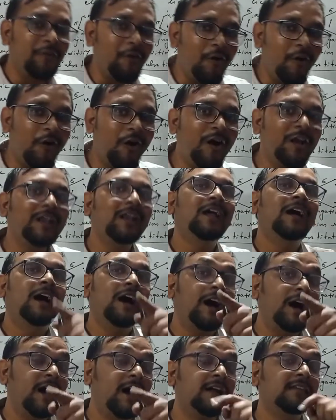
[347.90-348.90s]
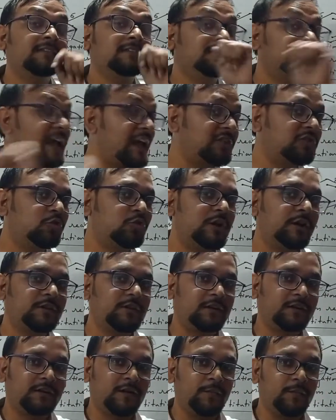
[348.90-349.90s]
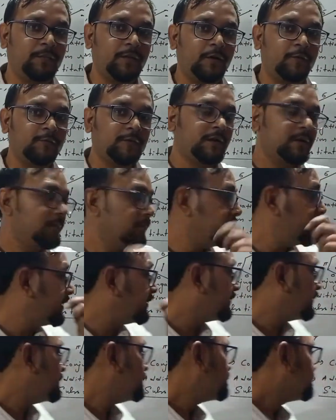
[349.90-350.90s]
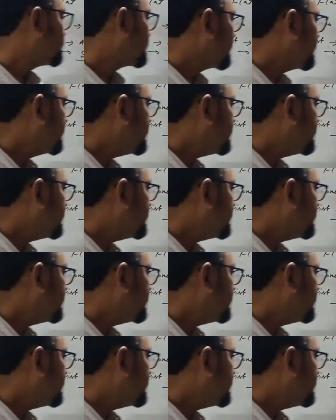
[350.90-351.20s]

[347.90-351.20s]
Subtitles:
for a saturated compound. But